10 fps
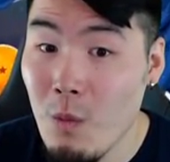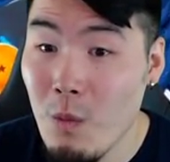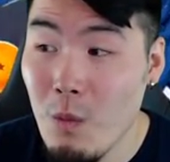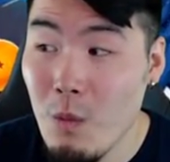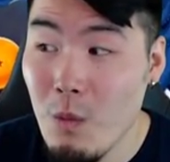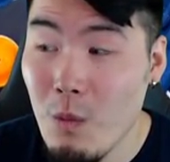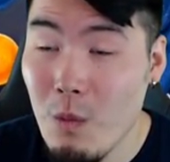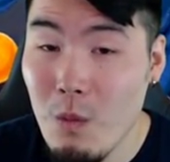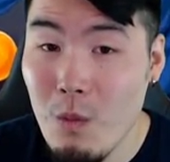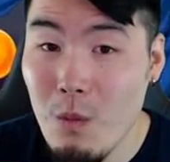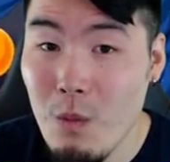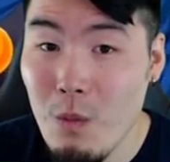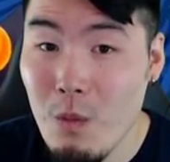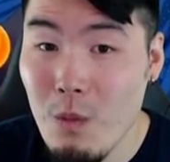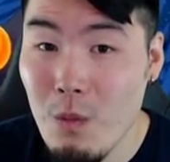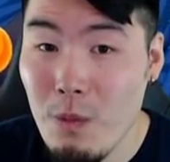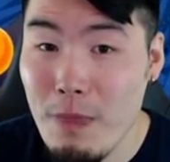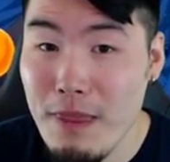Nobody speaks.